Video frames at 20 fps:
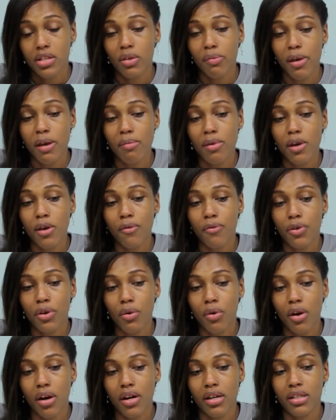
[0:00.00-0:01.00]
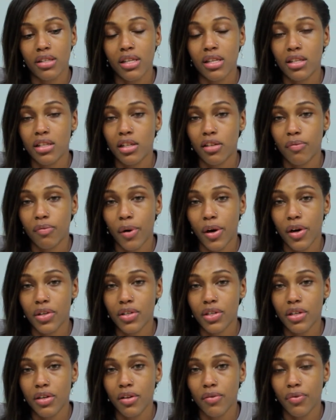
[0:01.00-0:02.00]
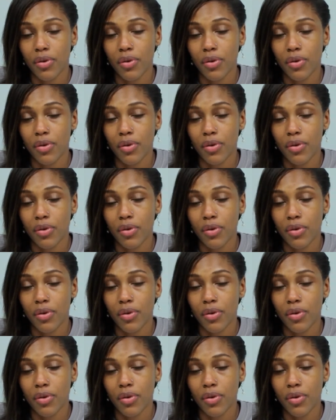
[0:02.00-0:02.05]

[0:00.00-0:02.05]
So maybe if you are a sensitive person,